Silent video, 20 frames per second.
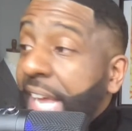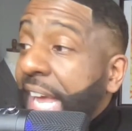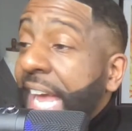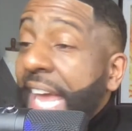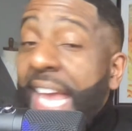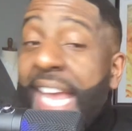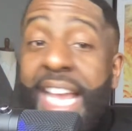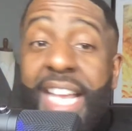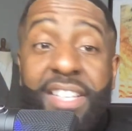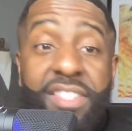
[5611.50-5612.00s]

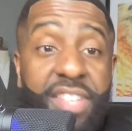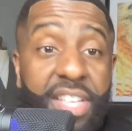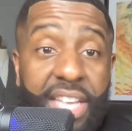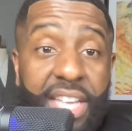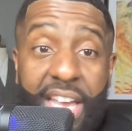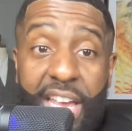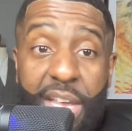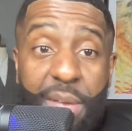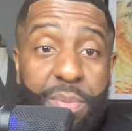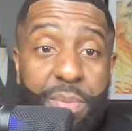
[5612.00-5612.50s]
Easy.
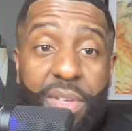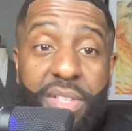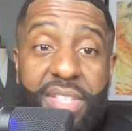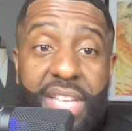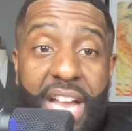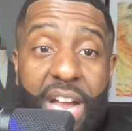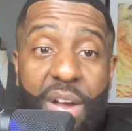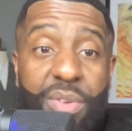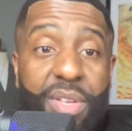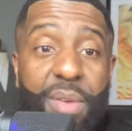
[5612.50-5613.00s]
8+
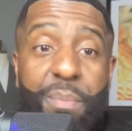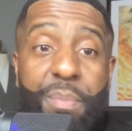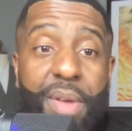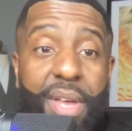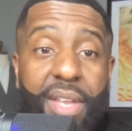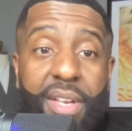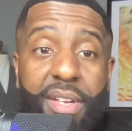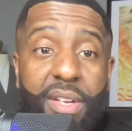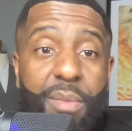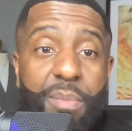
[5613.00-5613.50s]
hours. I'm
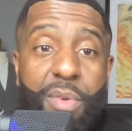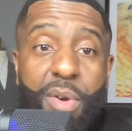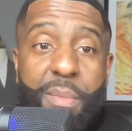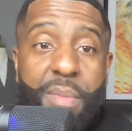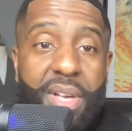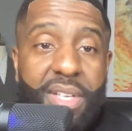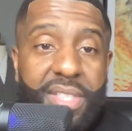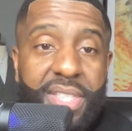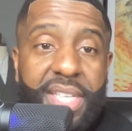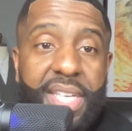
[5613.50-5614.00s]
picking it up on
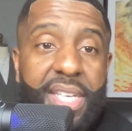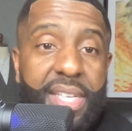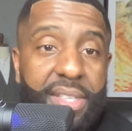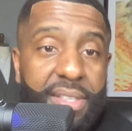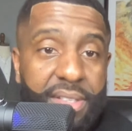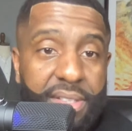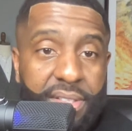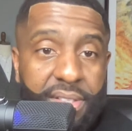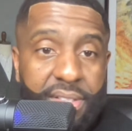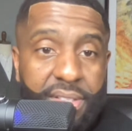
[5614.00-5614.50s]
my
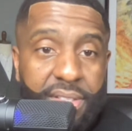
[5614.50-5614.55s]
skin.